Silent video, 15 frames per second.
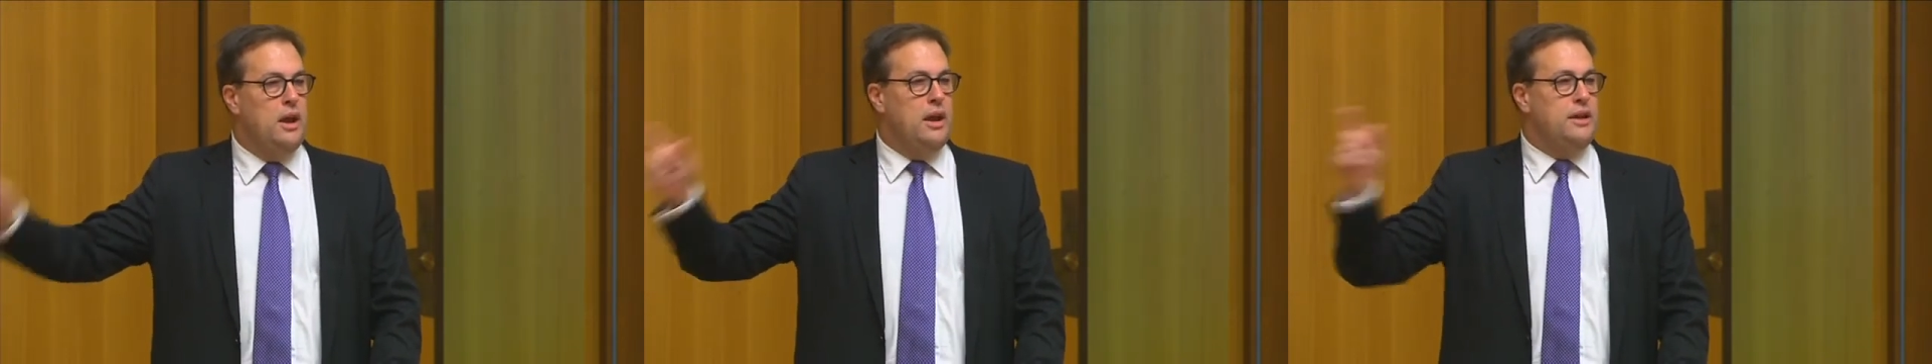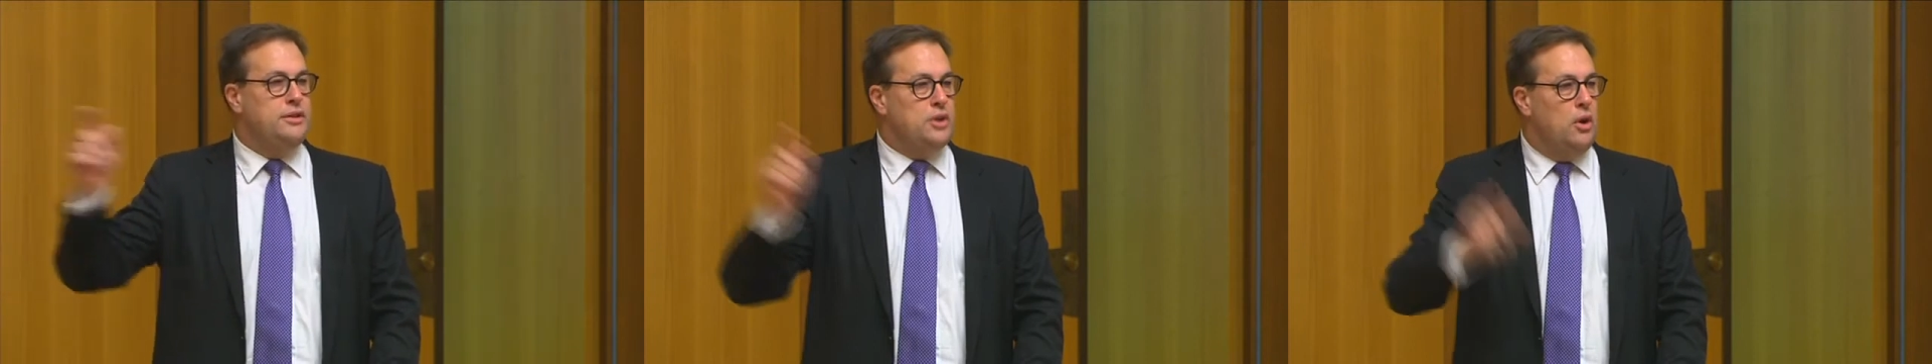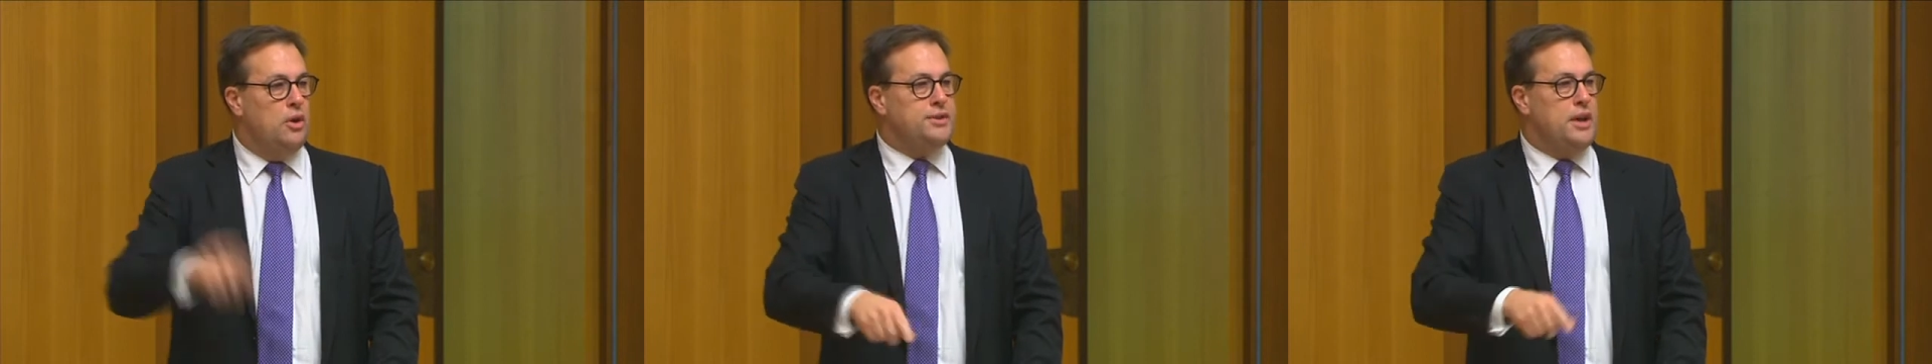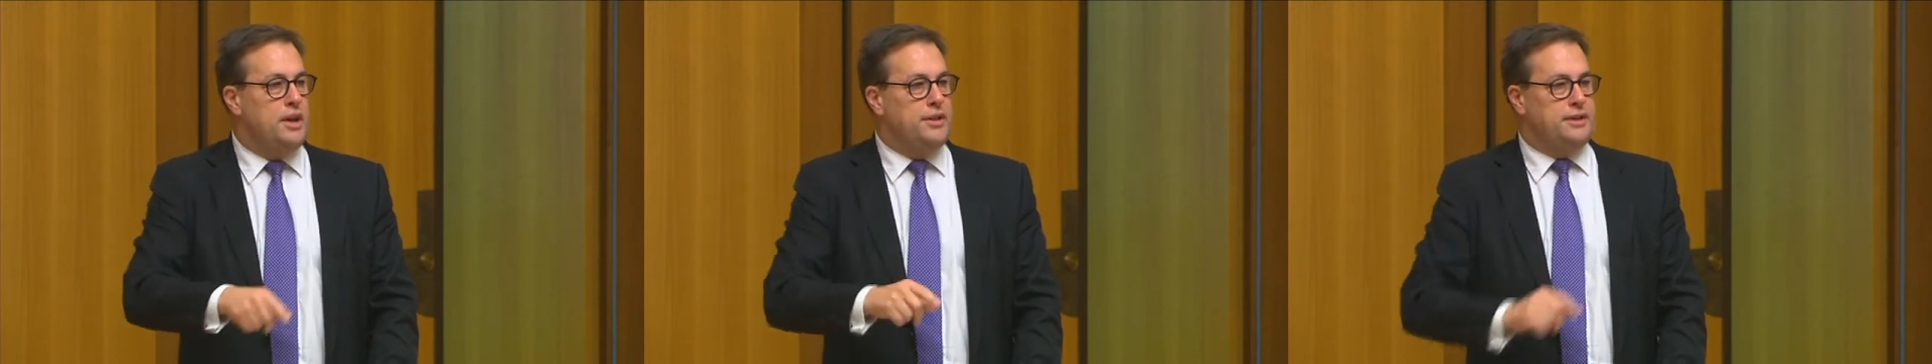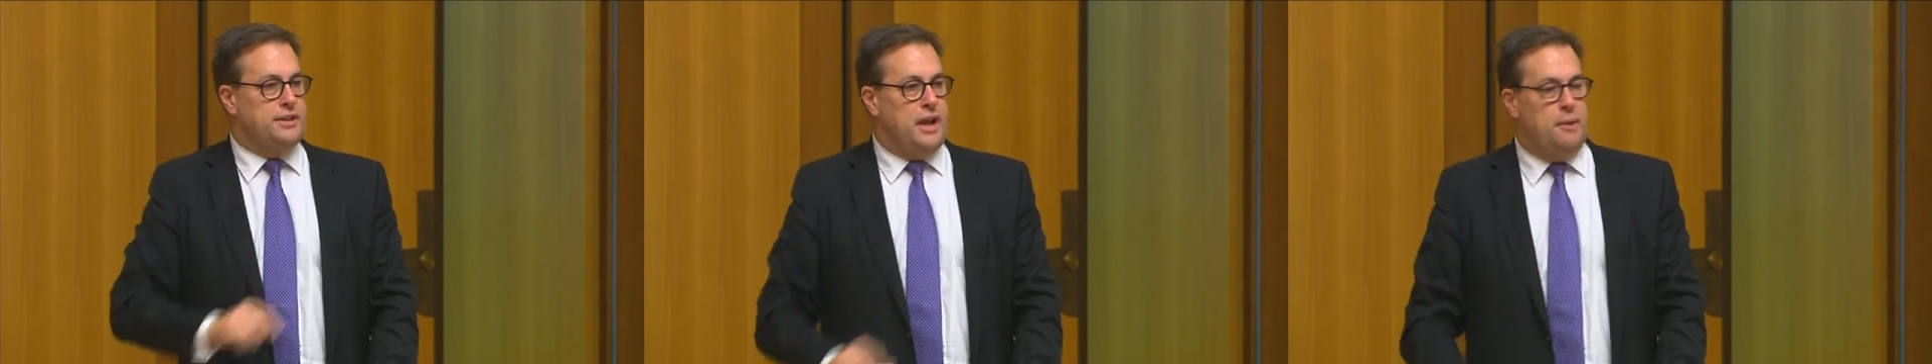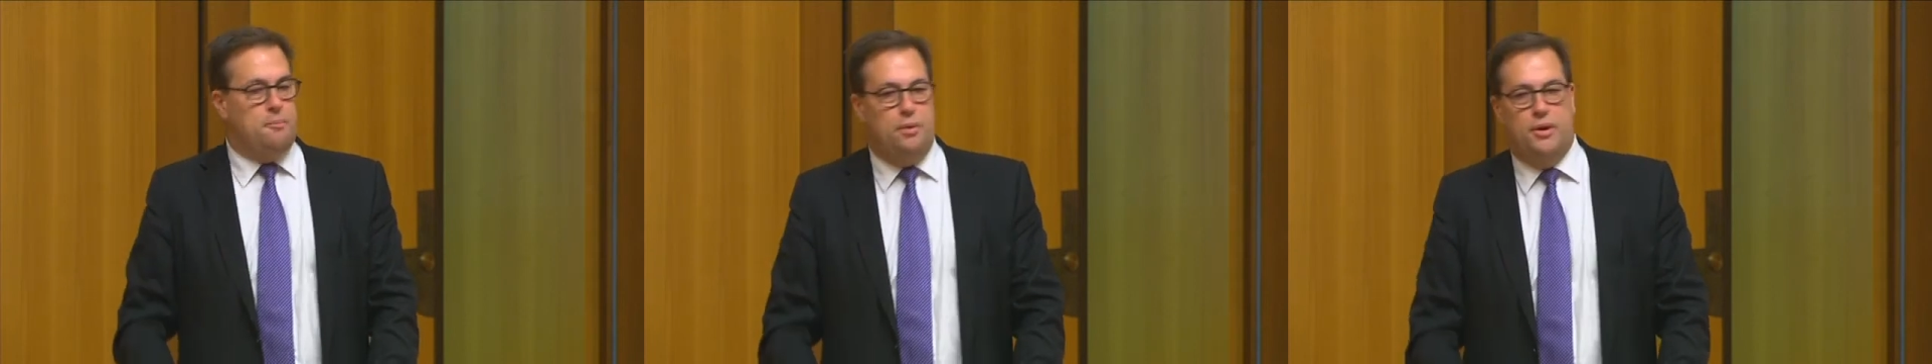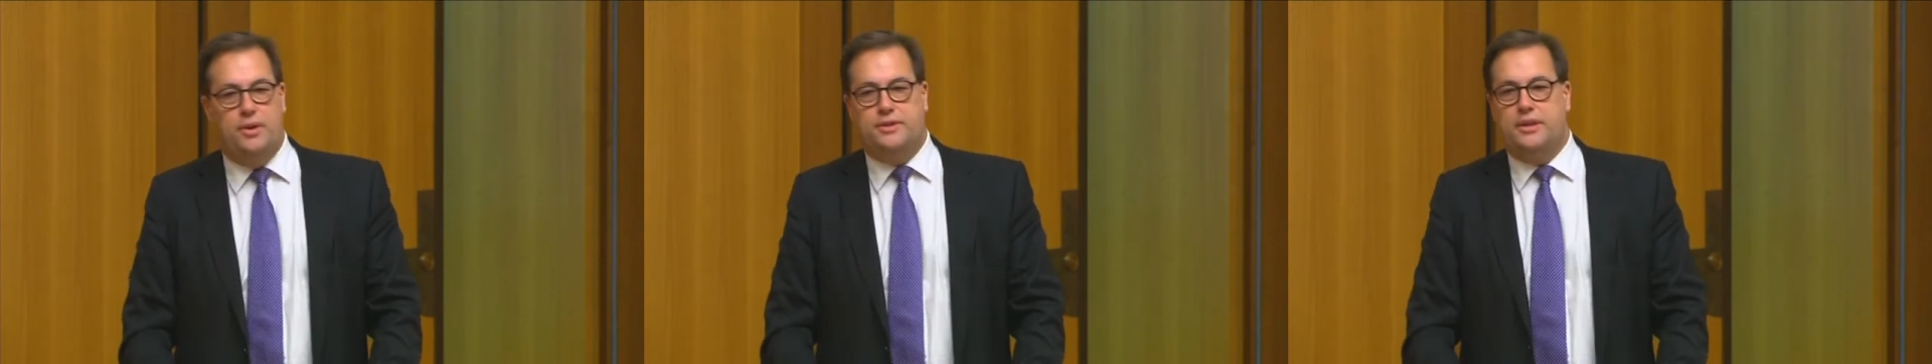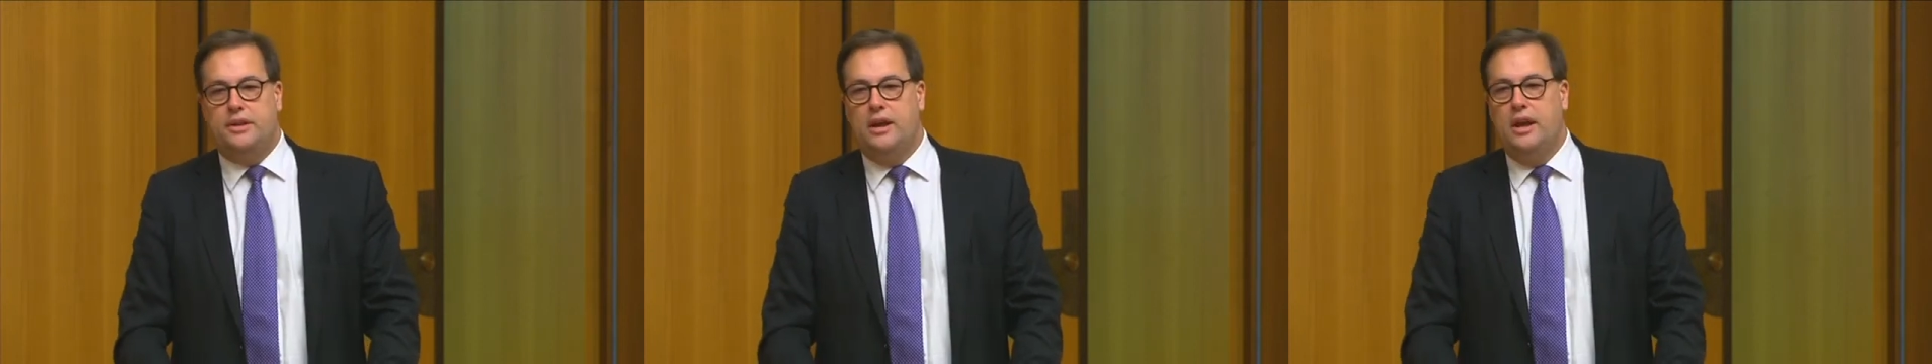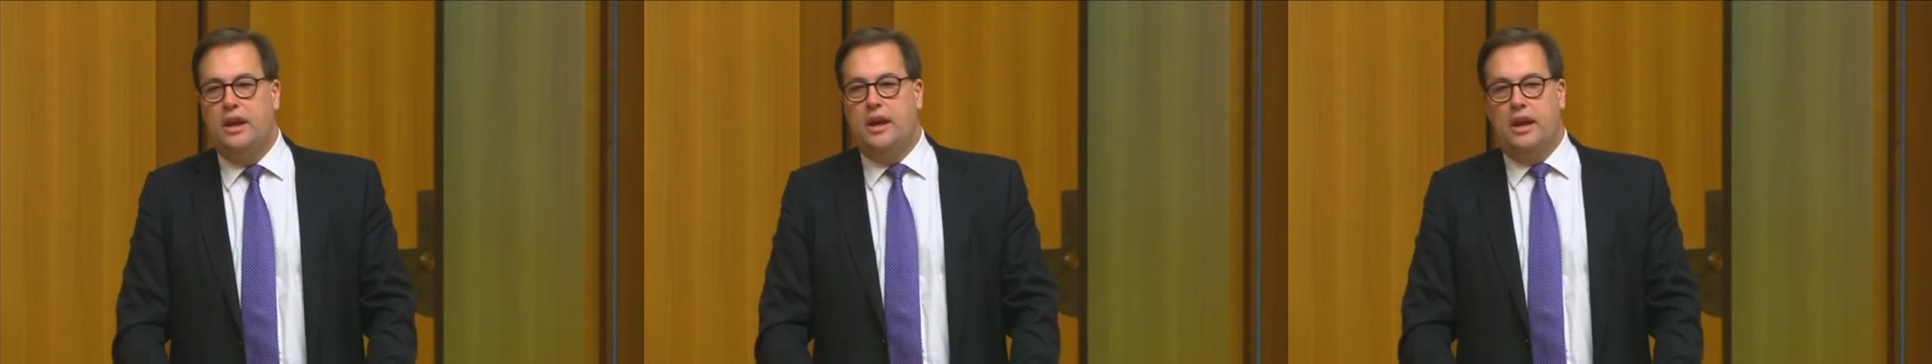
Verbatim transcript: is also the same person